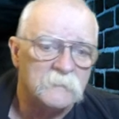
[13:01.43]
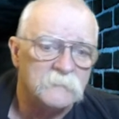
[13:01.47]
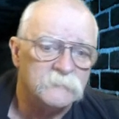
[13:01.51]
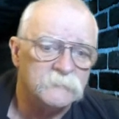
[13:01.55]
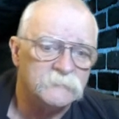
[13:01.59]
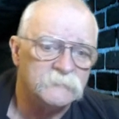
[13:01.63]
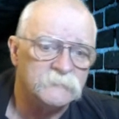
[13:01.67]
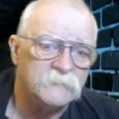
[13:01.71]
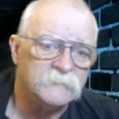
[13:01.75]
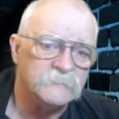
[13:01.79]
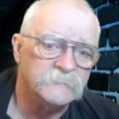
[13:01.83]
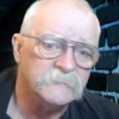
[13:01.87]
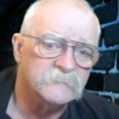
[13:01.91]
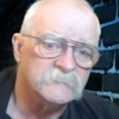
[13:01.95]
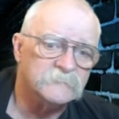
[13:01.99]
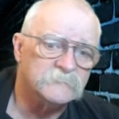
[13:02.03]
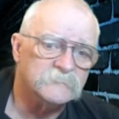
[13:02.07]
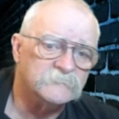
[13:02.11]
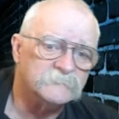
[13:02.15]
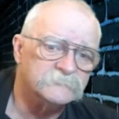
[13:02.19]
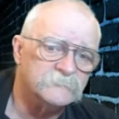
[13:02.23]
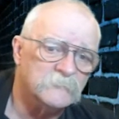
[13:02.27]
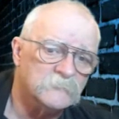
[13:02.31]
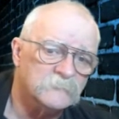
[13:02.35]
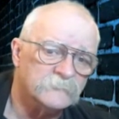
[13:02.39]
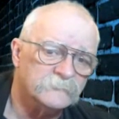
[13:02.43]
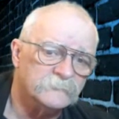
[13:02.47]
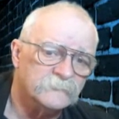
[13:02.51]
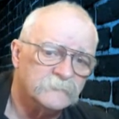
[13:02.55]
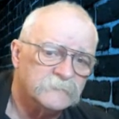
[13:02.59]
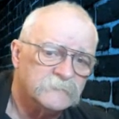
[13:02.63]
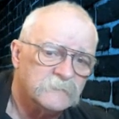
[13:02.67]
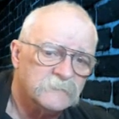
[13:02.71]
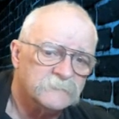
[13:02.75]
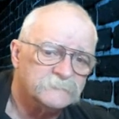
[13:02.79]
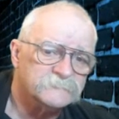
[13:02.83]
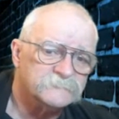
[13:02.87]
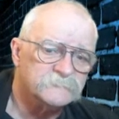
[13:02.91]
You didn't get a
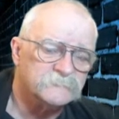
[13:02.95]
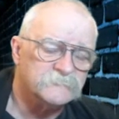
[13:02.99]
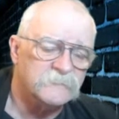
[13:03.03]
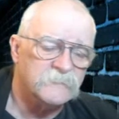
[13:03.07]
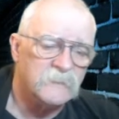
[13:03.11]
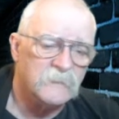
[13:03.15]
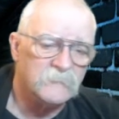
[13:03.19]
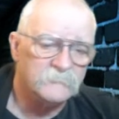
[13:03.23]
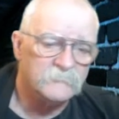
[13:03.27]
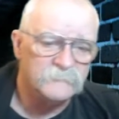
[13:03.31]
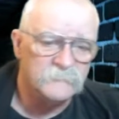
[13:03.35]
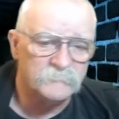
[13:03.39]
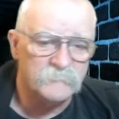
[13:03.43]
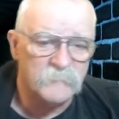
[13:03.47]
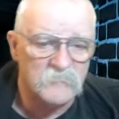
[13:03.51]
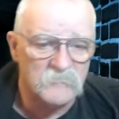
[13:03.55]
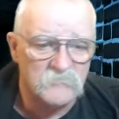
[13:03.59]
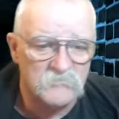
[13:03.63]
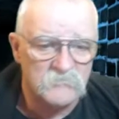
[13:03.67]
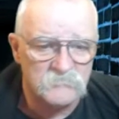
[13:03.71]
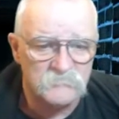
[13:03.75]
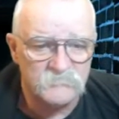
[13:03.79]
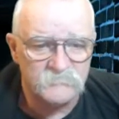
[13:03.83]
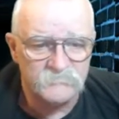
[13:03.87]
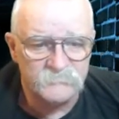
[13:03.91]
notification? Do you have the bell?